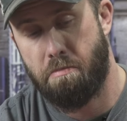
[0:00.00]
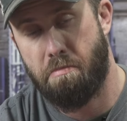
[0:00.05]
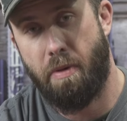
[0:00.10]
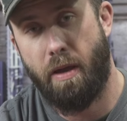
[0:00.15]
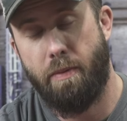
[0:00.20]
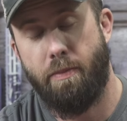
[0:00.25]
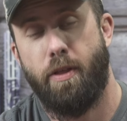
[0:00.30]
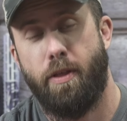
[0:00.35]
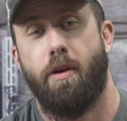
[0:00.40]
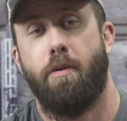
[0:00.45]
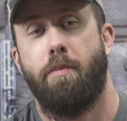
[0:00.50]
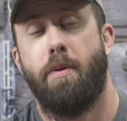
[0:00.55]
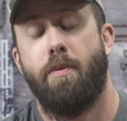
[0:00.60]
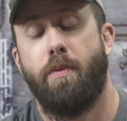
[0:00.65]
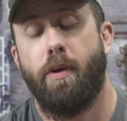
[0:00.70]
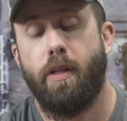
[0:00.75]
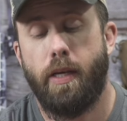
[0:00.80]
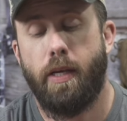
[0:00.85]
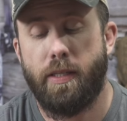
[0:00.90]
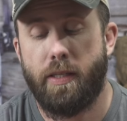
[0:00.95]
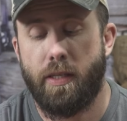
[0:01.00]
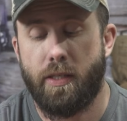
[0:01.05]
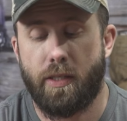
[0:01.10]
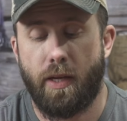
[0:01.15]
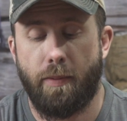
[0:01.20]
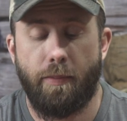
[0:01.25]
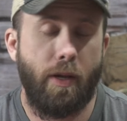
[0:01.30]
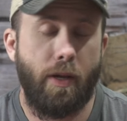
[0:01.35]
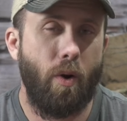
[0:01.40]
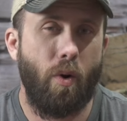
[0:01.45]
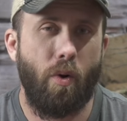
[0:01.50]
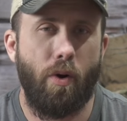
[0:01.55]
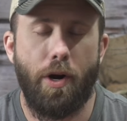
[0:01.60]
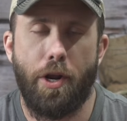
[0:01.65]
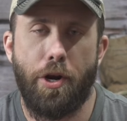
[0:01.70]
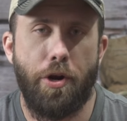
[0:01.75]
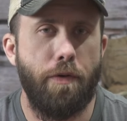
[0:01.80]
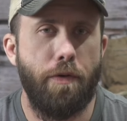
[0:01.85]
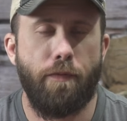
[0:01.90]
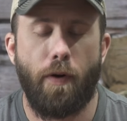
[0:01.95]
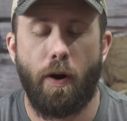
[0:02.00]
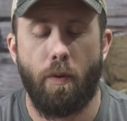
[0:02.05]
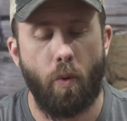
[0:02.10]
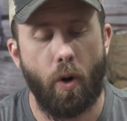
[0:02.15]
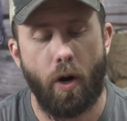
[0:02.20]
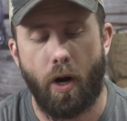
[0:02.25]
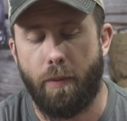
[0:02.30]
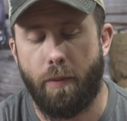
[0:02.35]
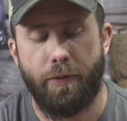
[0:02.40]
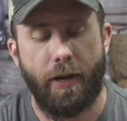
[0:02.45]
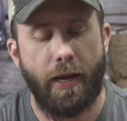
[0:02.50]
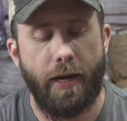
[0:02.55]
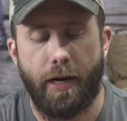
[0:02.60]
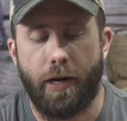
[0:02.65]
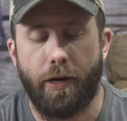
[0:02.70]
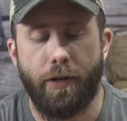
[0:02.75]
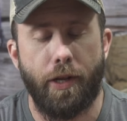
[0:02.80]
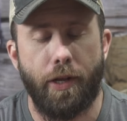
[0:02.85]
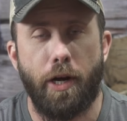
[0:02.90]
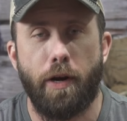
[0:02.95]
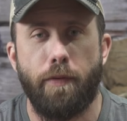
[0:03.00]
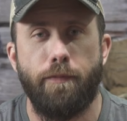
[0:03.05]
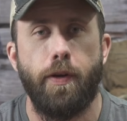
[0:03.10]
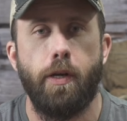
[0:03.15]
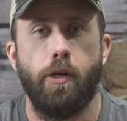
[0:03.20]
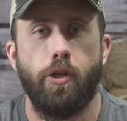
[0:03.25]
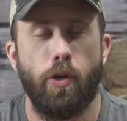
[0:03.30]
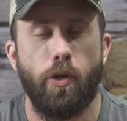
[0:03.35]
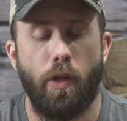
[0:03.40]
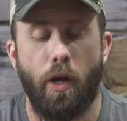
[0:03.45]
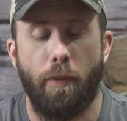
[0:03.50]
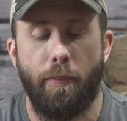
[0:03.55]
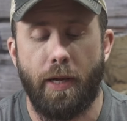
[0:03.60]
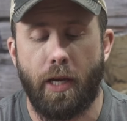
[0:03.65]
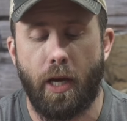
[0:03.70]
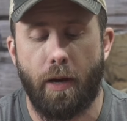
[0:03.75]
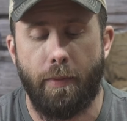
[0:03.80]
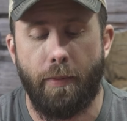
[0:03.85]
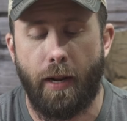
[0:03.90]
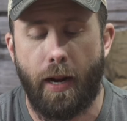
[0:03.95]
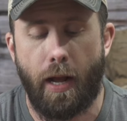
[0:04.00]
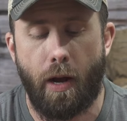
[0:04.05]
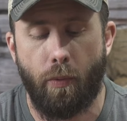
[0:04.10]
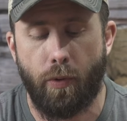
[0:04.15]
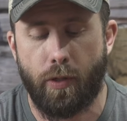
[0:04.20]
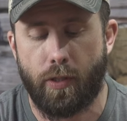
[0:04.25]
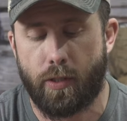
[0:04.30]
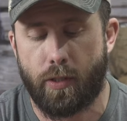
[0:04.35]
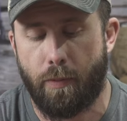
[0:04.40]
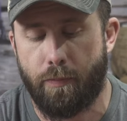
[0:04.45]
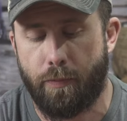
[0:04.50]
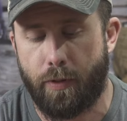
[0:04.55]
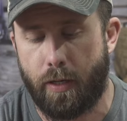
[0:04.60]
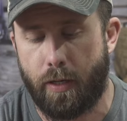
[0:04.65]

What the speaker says: Maybe they'll be releasing something, or in a new firmware update here in the near future, they'll be coming out with something.